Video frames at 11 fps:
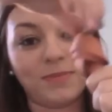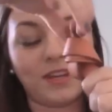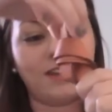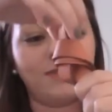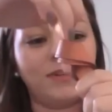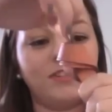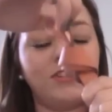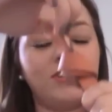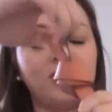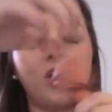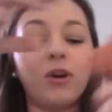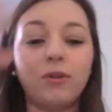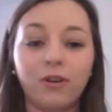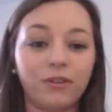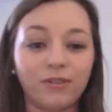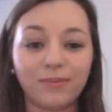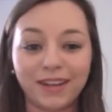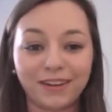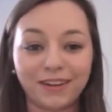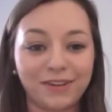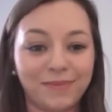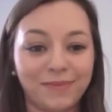again because it's so long on me,
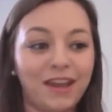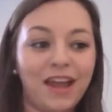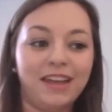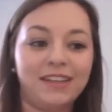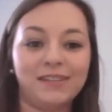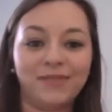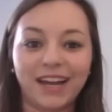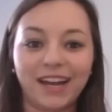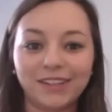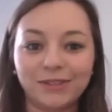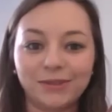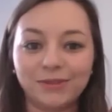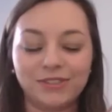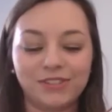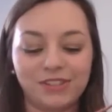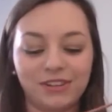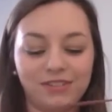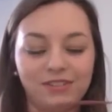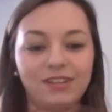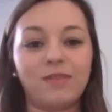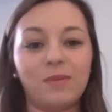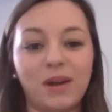like it would be hitting my ankles, which is
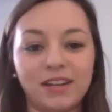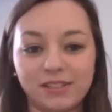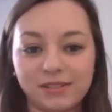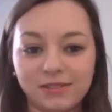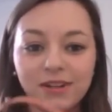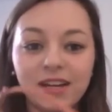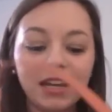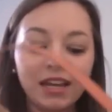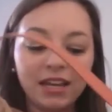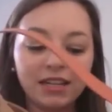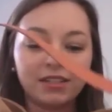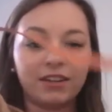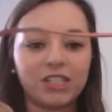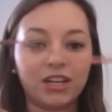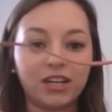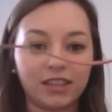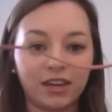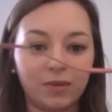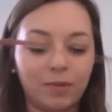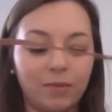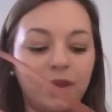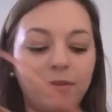never practical. So I tied that up a
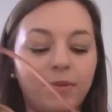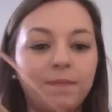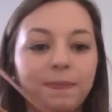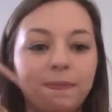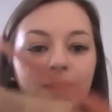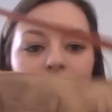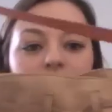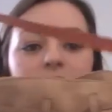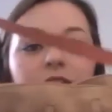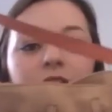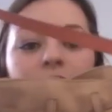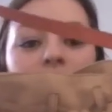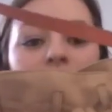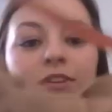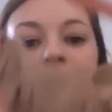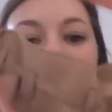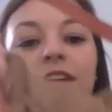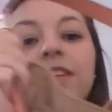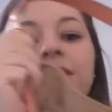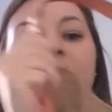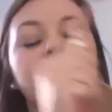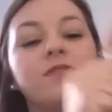bit, but got a lot of use out of
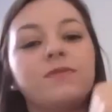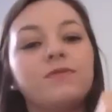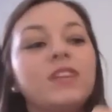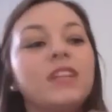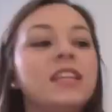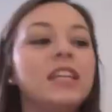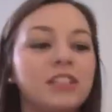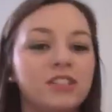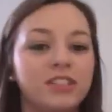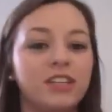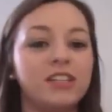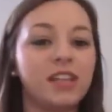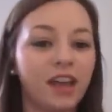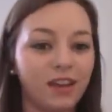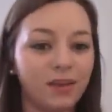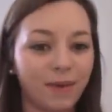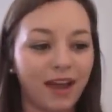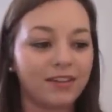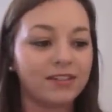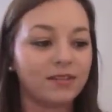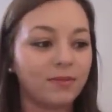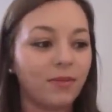this. I really needed just a day bag,
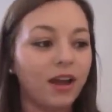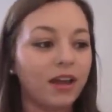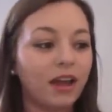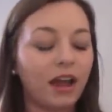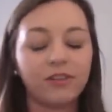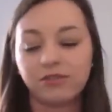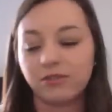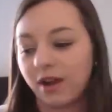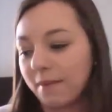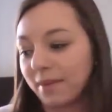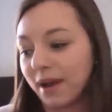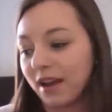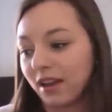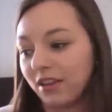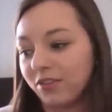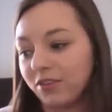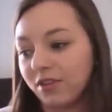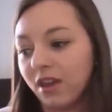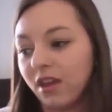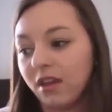because my actual handbag is just,